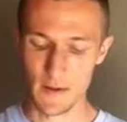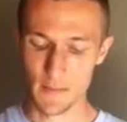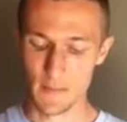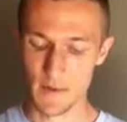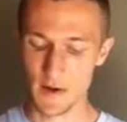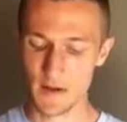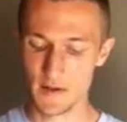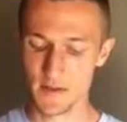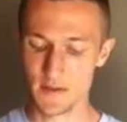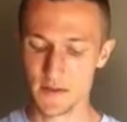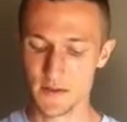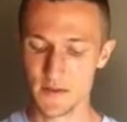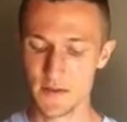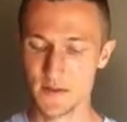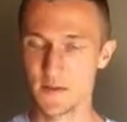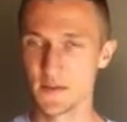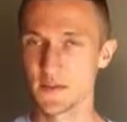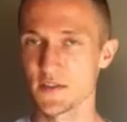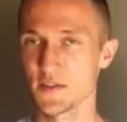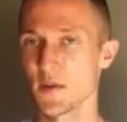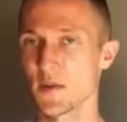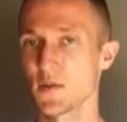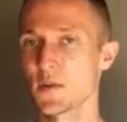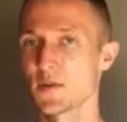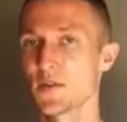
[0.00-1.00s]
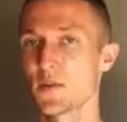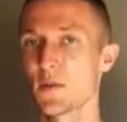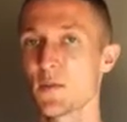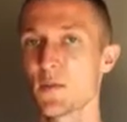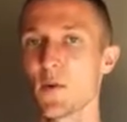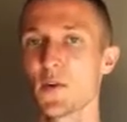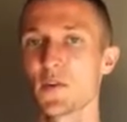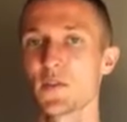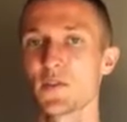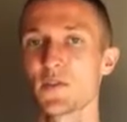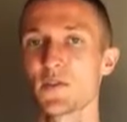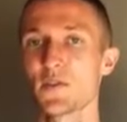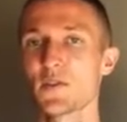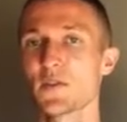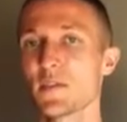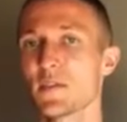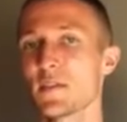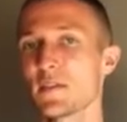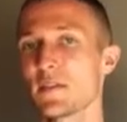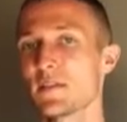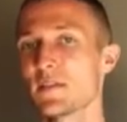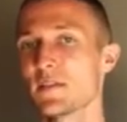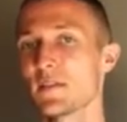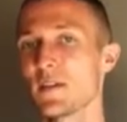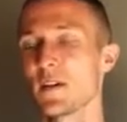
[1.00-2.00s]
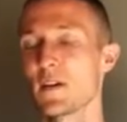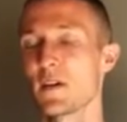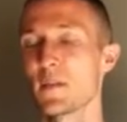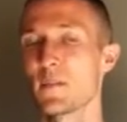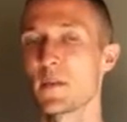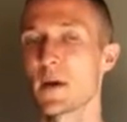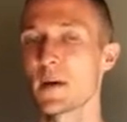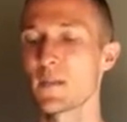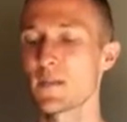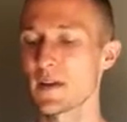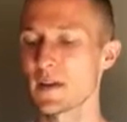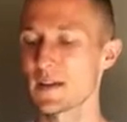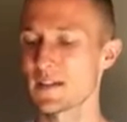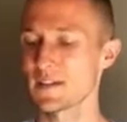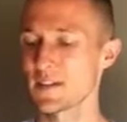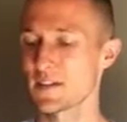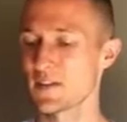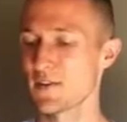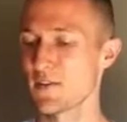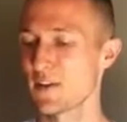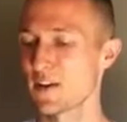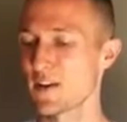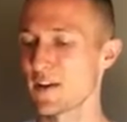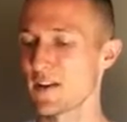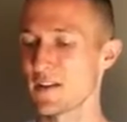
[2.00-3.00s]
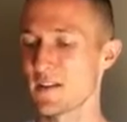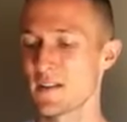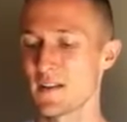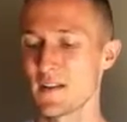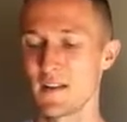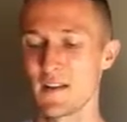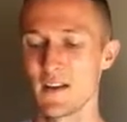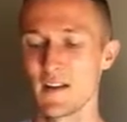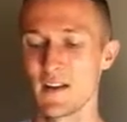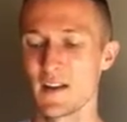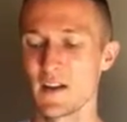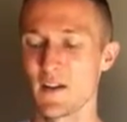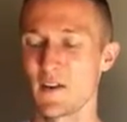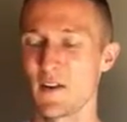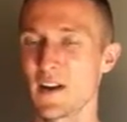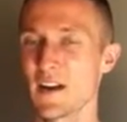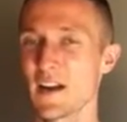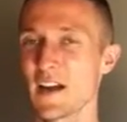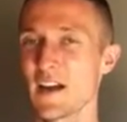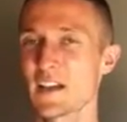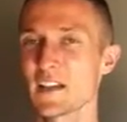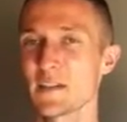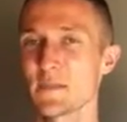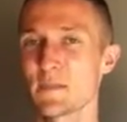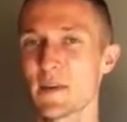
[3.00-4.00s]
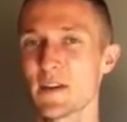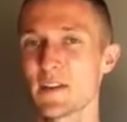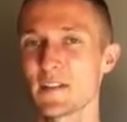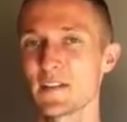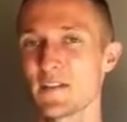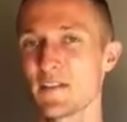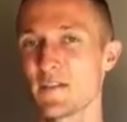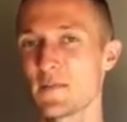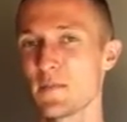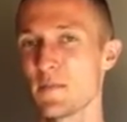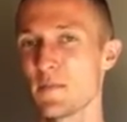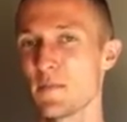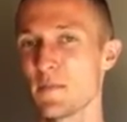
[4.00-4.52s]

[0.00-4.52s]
Also to social emotional, that puppet has a great aspect of